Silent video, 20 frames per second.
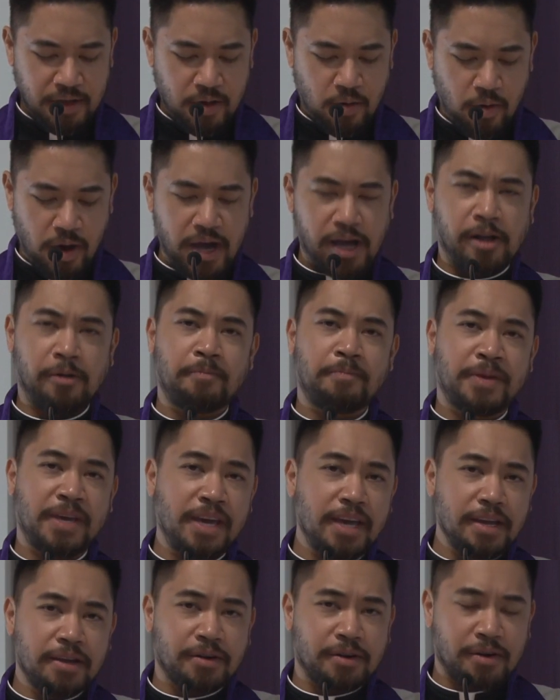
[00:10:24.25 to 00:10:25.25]
While
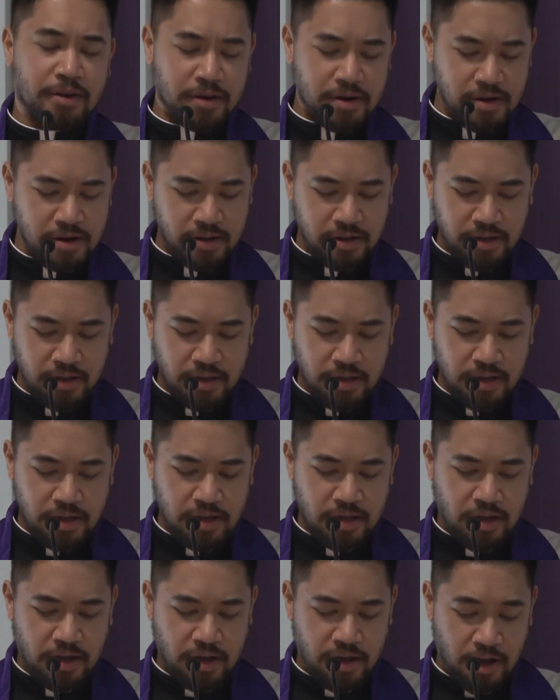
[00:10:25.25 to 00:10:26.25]
Peter,
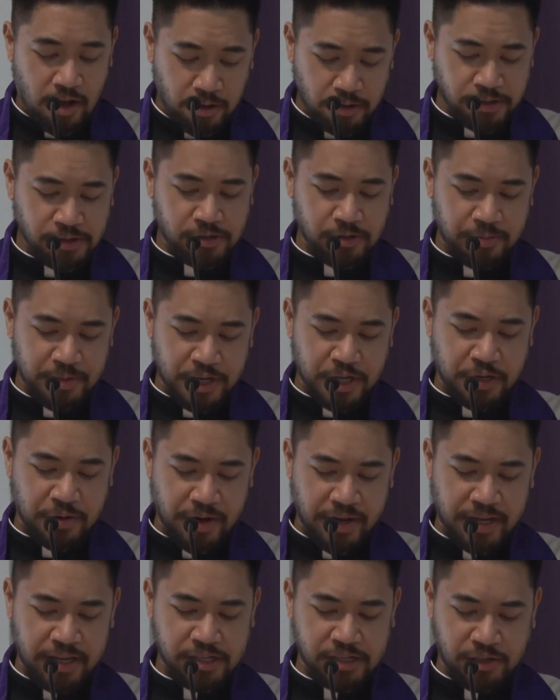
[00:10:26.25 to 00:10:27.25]
also
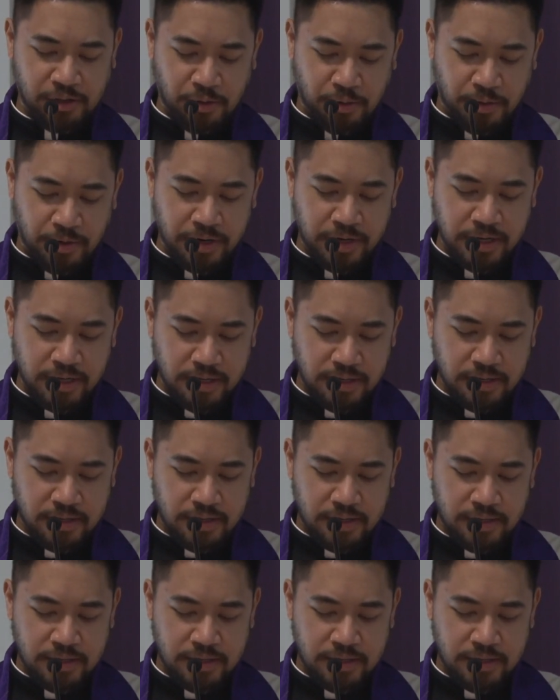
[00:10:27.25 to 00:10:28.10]
betraying his Lord,